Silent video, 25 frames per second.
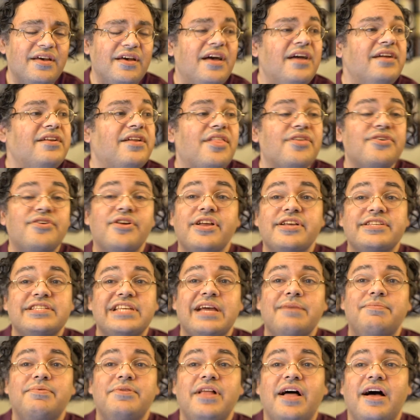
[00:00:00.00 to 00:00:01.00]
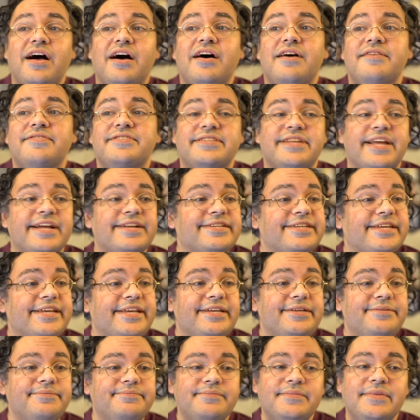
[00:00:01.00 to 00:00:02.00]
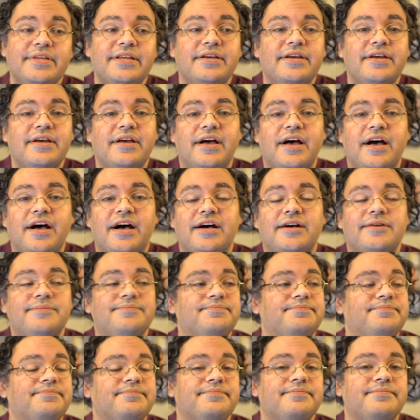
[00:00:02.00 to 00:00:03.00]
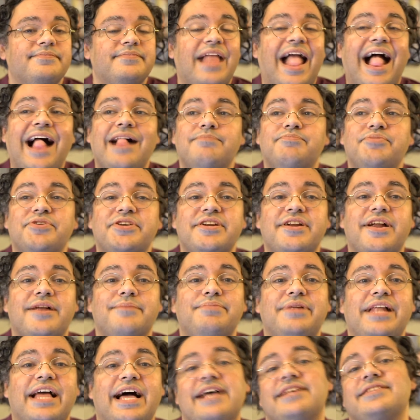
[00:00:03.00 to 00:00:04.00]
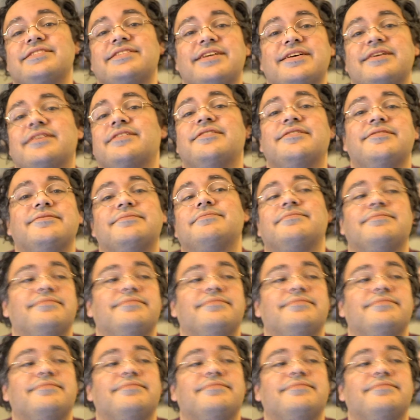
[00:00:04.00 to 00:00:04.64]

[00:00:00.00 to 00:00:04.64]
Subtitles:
Another good example of synecdoche, I'll put it on plastic.